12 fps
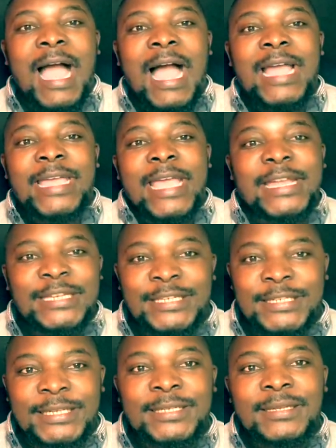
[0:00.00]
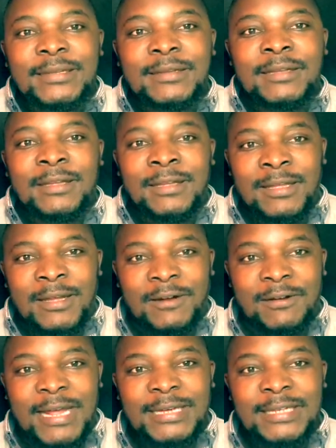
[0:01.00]
I edit it.
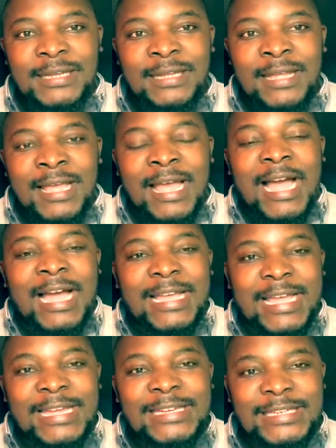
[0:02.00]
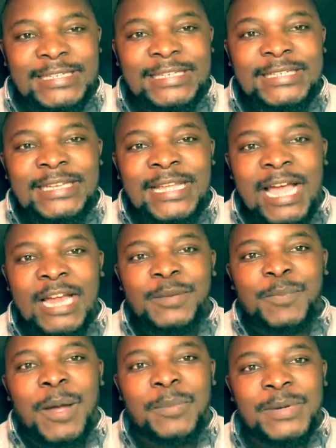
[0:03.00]
All right, I edit it
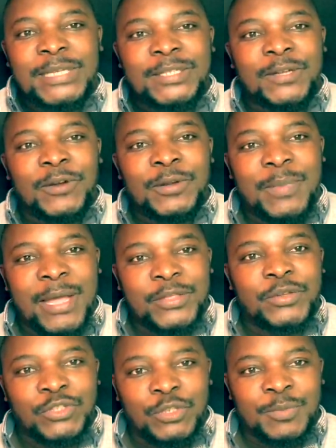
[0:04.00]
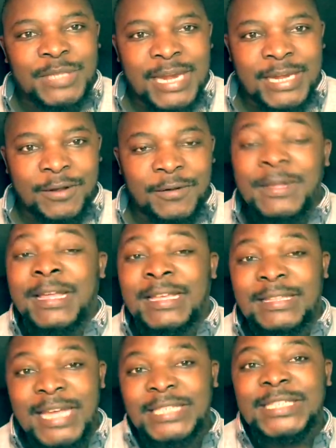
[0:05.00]
and publish on my YouTube channel.
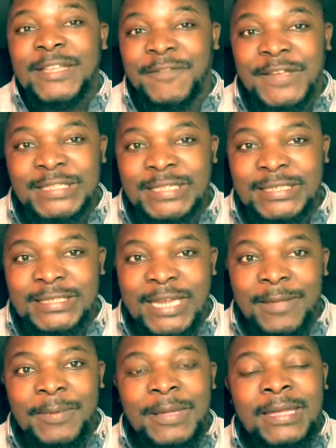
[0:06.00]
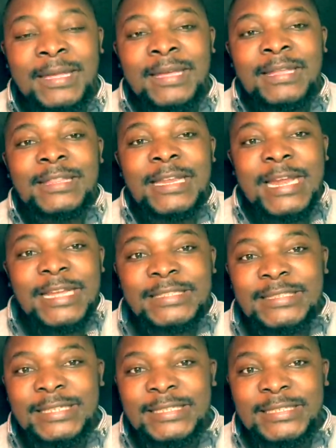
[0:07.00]
That's the first step. The
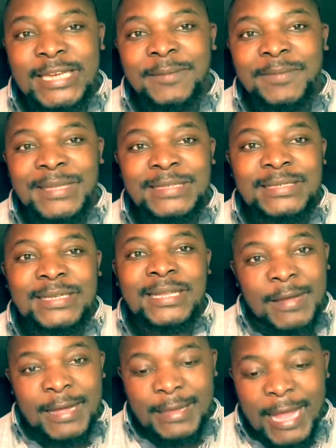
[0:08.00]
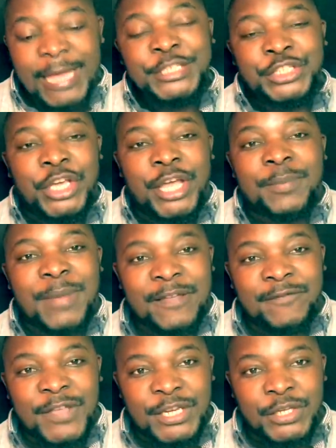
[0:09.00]
next step is I share
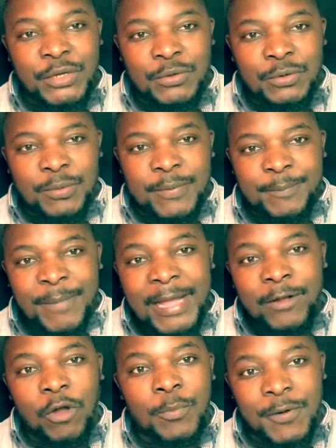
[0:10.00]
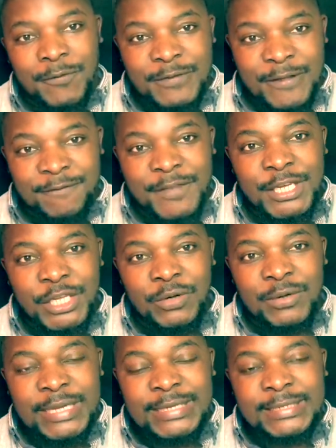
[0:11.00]
my copy of the
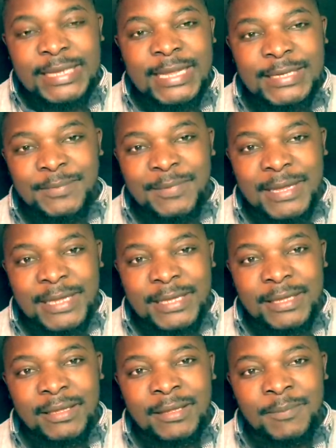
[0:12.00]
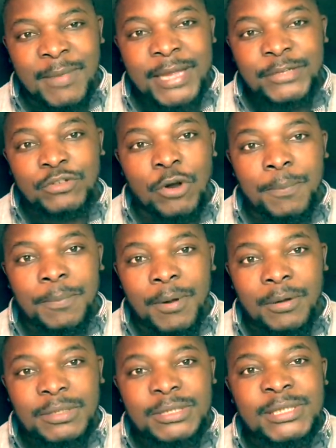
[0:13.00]
video inside my
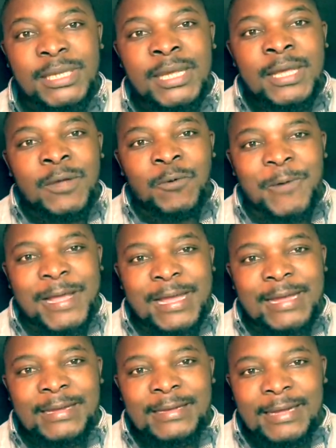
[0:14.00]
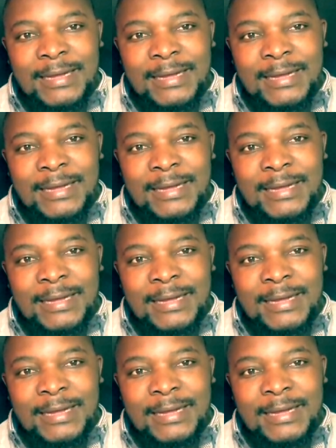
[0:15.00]
Dropbox, where